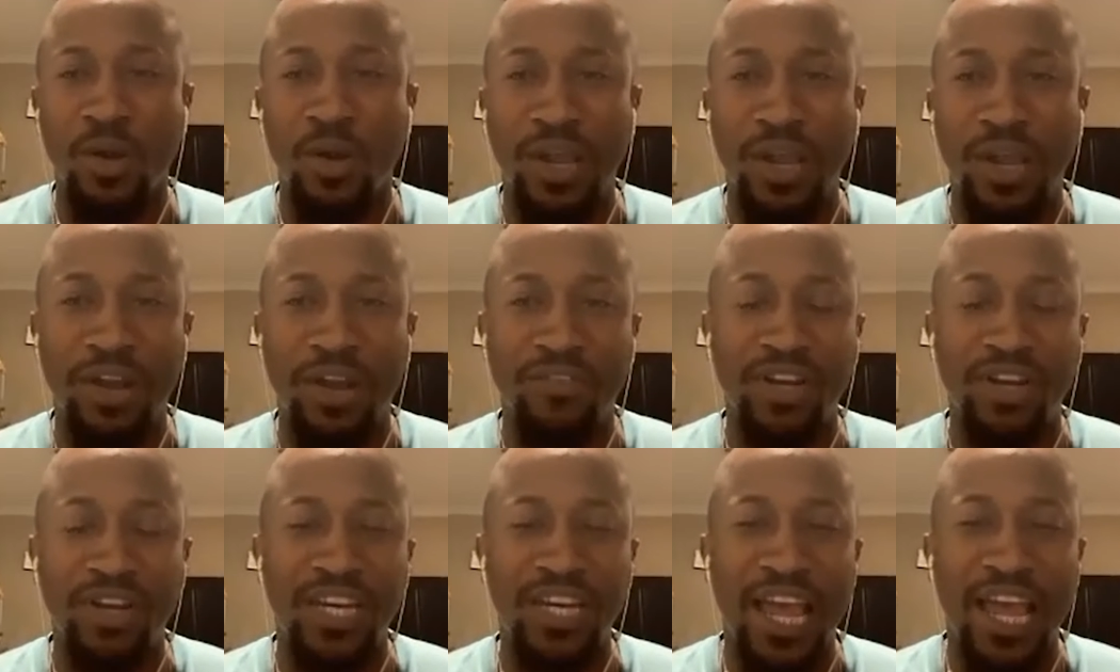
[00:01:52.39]

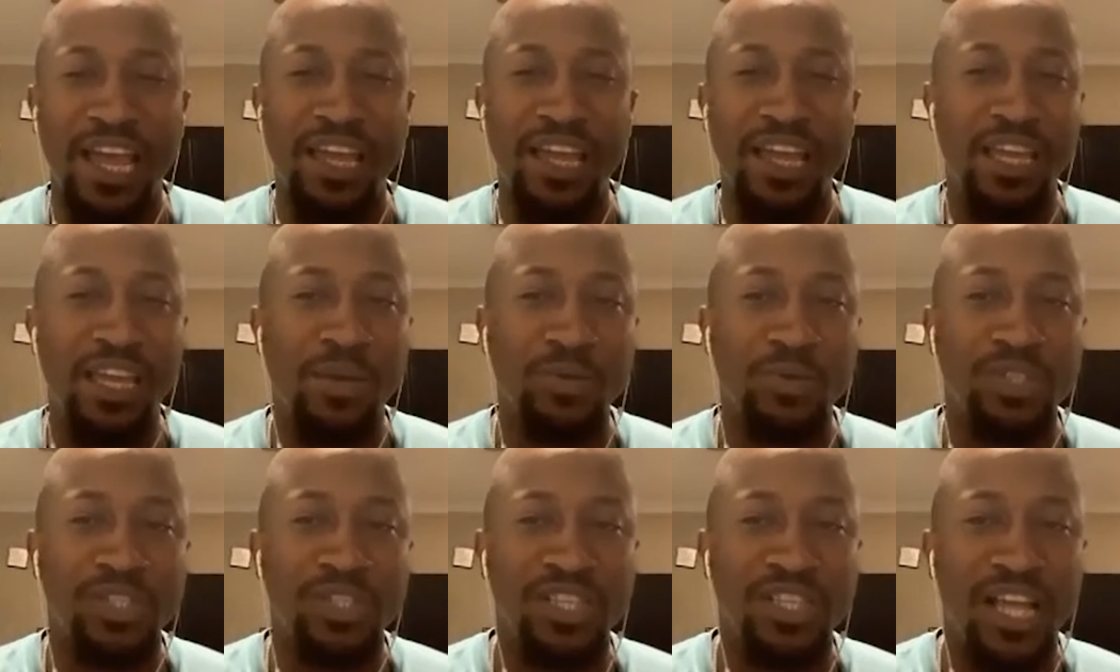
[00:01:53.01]
every day it
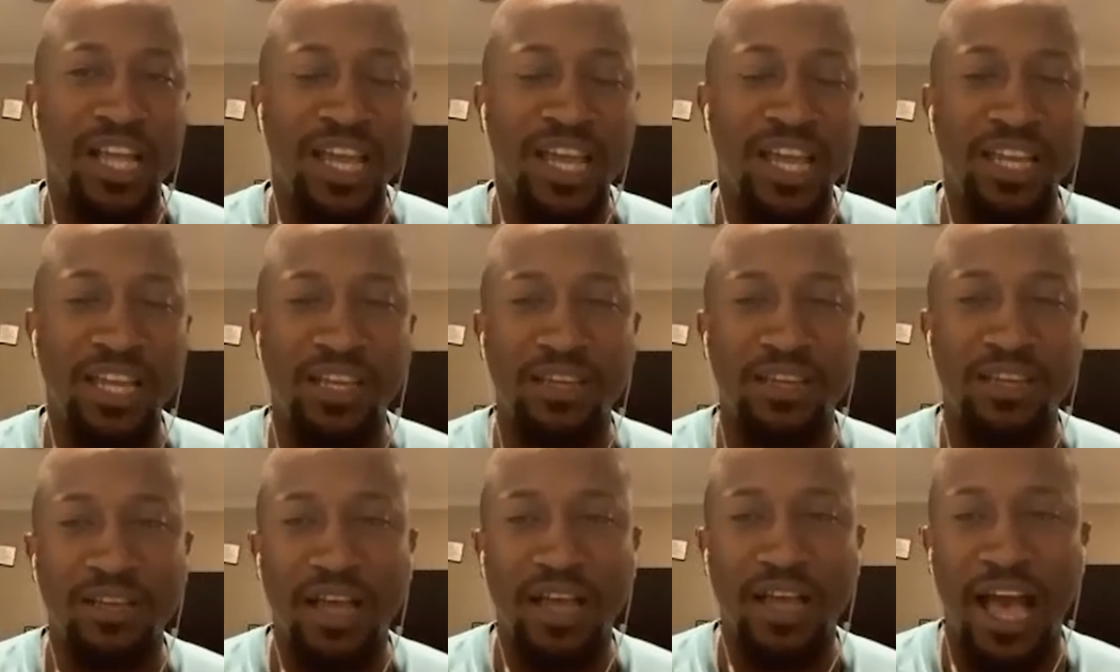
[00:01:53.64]
was just like,
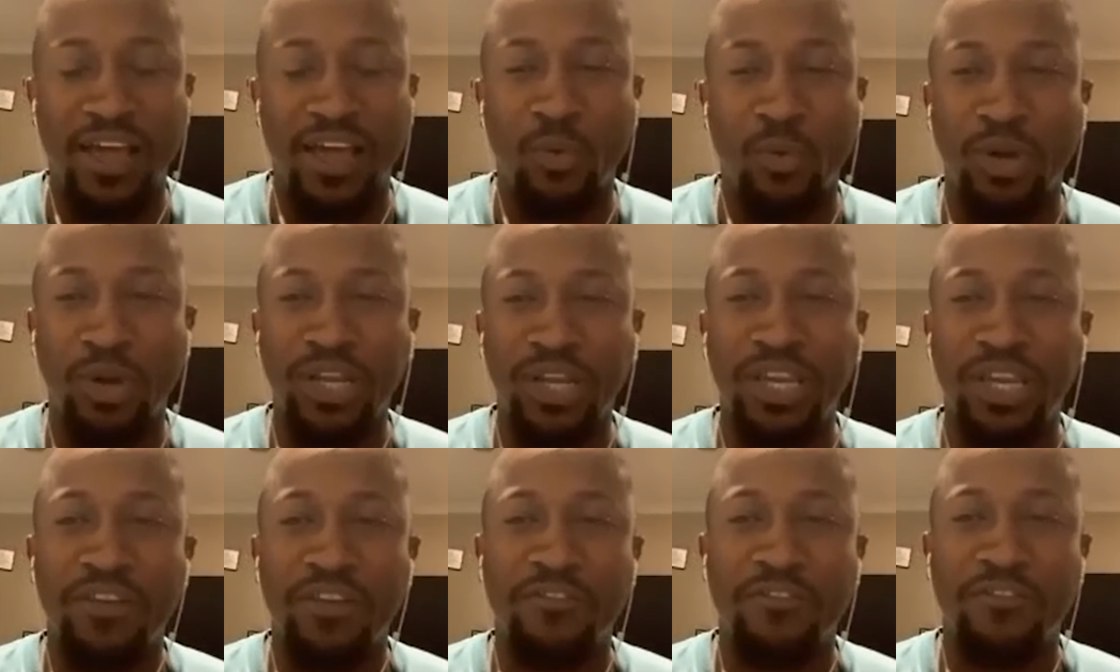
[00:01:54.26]
I don't want
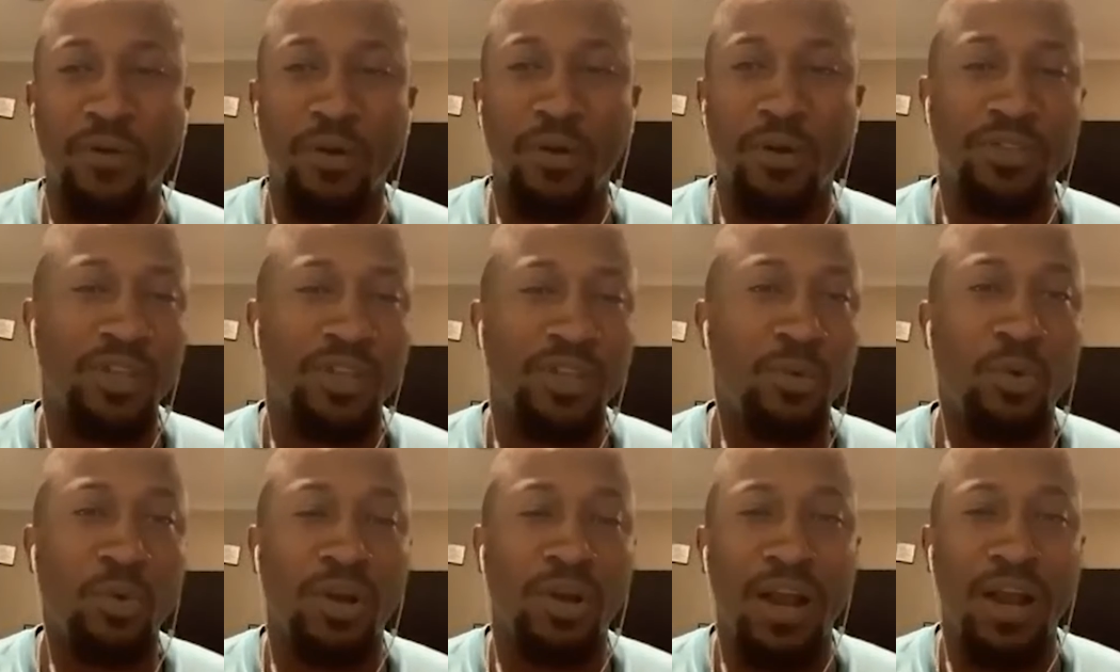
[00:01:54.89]
to get further
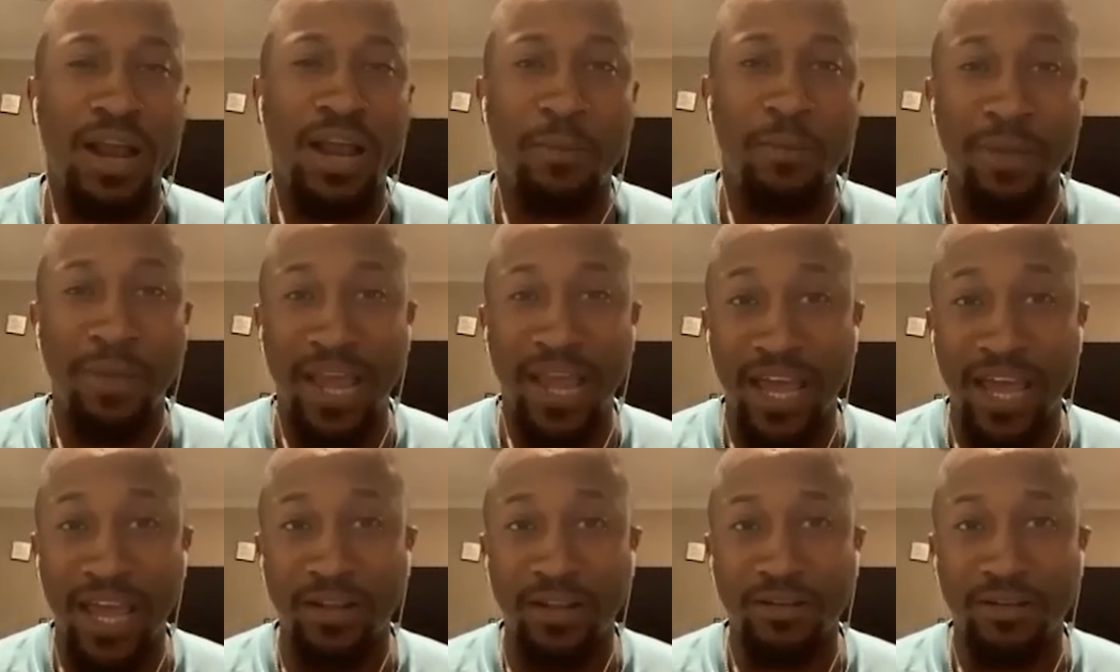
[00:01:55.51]
than where I'm at.